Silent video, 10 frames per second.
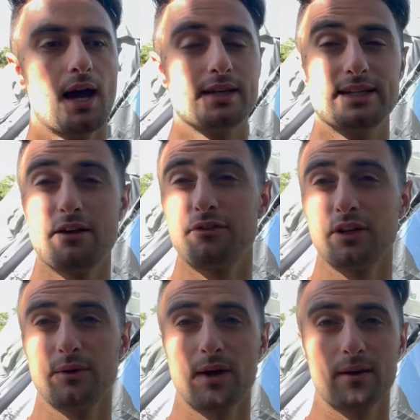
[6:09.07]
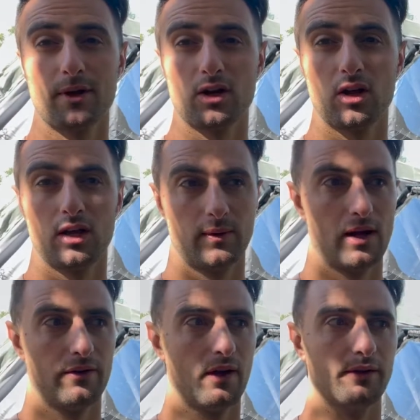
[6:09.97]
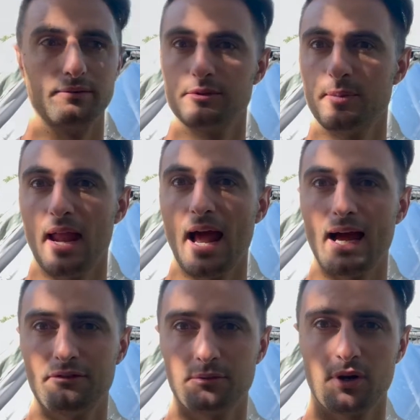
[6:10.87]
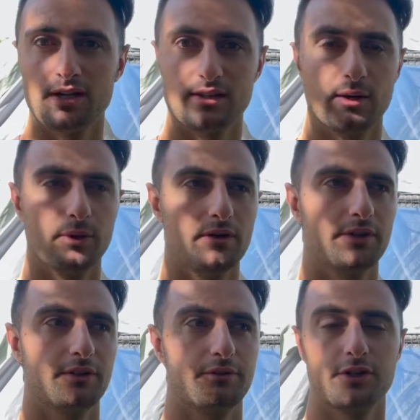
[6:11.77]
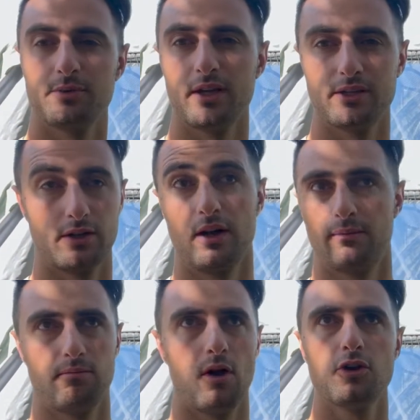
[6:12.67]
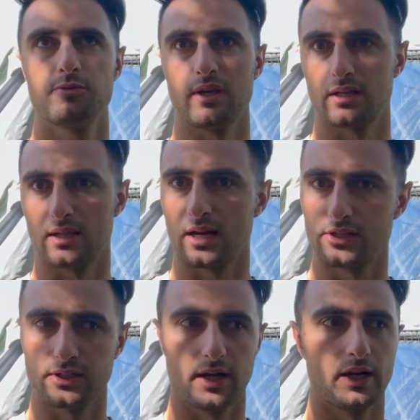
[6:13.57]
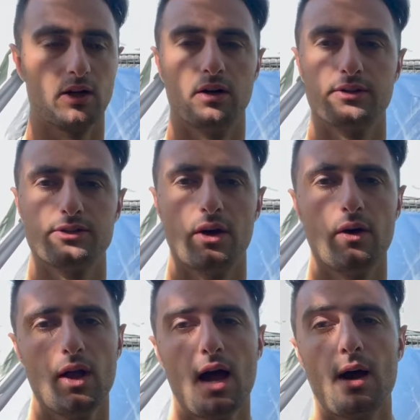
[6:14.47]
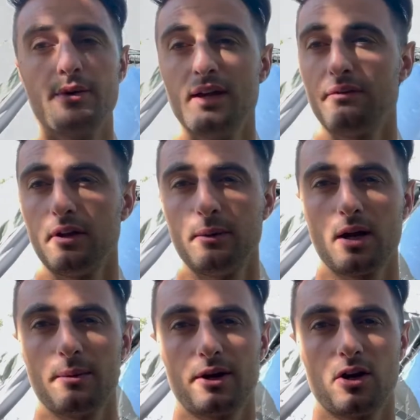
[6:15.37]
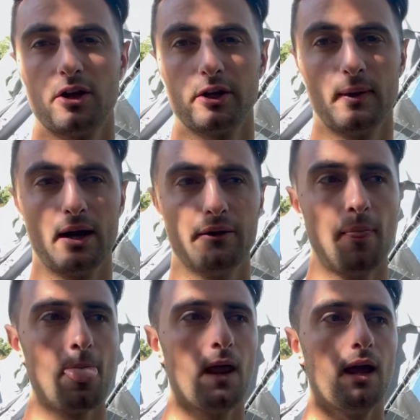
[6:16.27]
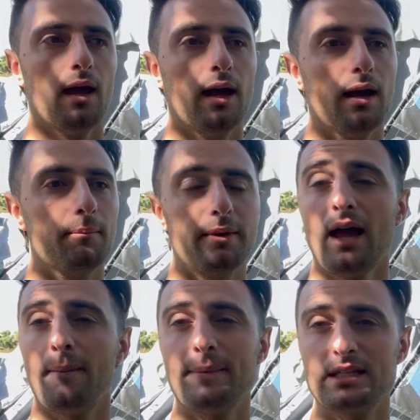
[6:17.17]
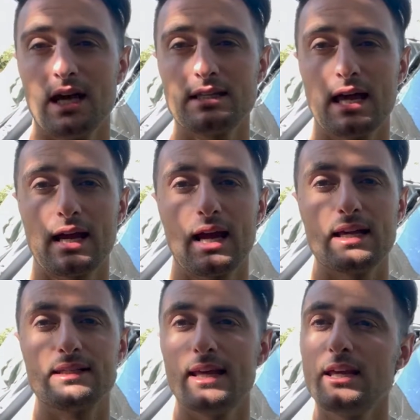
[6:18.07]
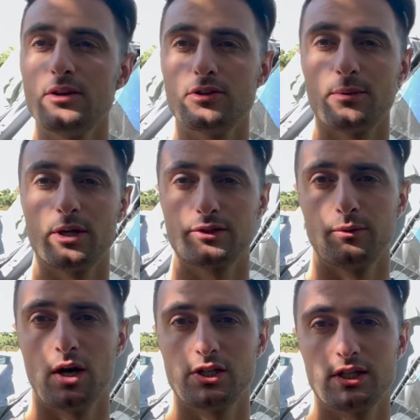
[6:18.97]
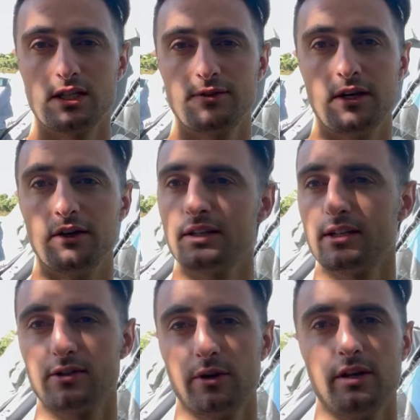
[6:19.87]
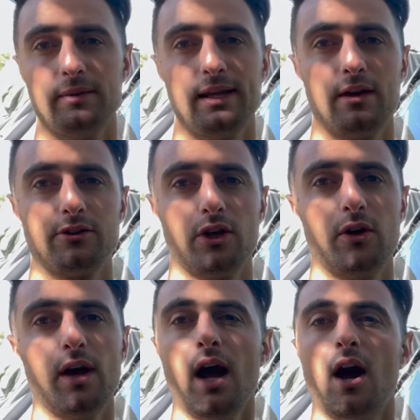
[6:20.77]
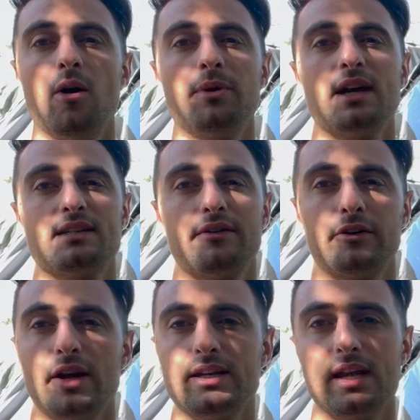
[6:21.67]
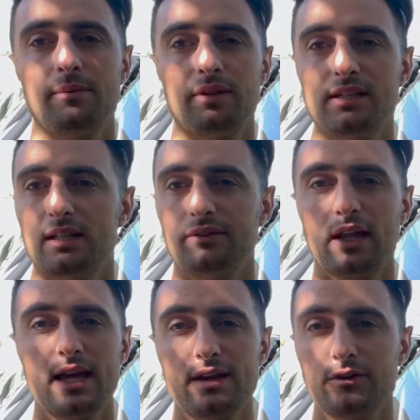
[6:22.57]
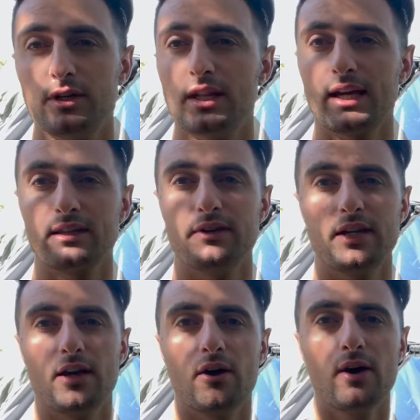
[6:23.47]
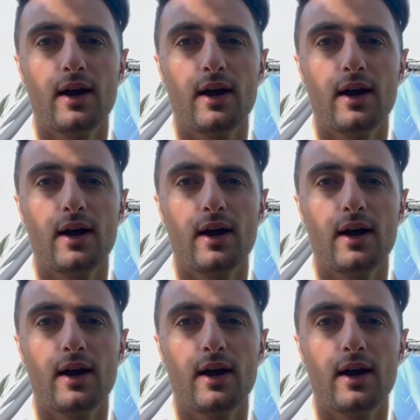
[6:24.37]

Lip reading: definitely recommend calling around. I spent half the price that I would have at the first place, or at most places actually that I called. So I would definitely recommend calling around. But yeah, besides that, guys, thank you so much for watching this video. This is going to be the outro. I hope you guys have a great day. Please leave a like if you did like the video.